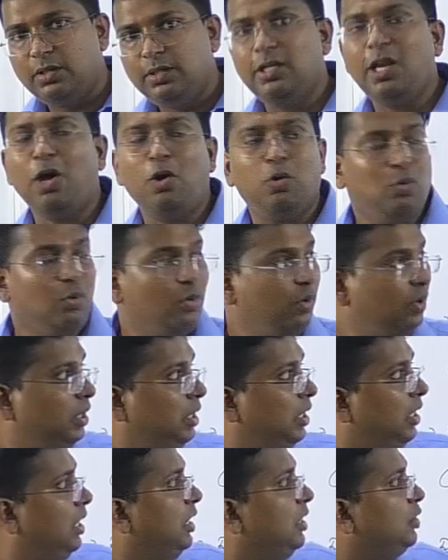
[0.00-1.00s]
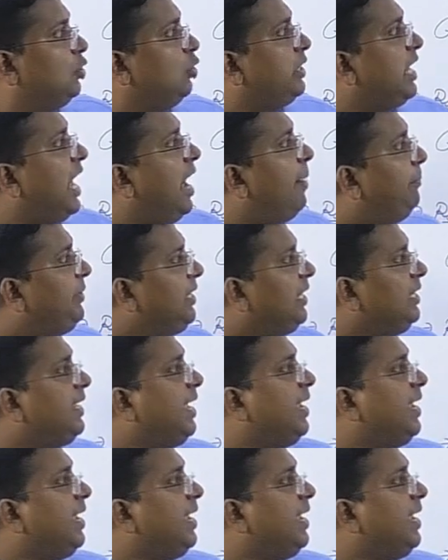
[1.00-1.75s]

Now, so capital